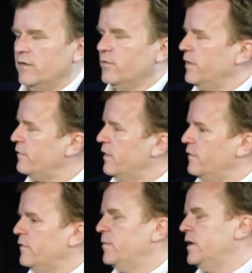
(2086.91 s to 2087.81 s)
And the reason
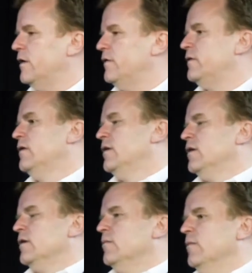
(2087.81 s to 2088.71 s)
is because
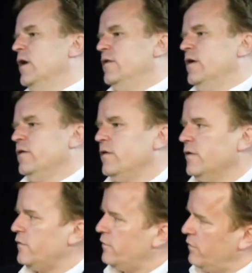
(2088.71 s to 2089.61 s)

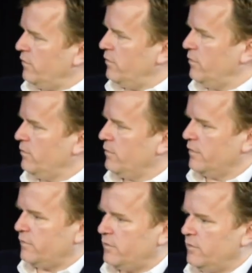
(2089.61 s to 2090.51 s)
there's two
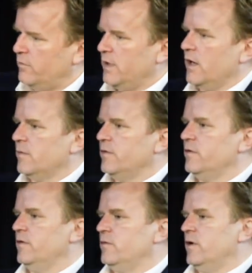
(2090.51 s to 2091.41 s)
big
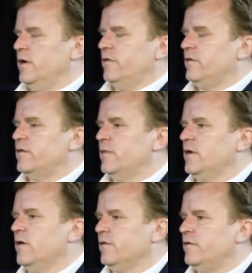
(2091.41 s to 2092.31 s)
opportunities. One is
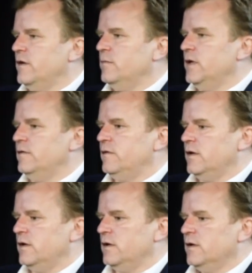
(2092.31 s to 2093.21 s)
something called
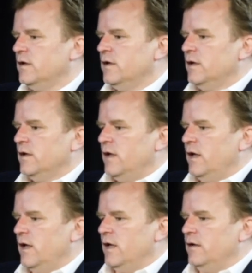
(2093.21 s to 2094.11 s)
CBT,
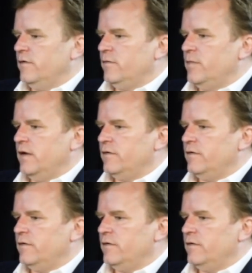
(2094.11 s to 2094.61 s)
and it's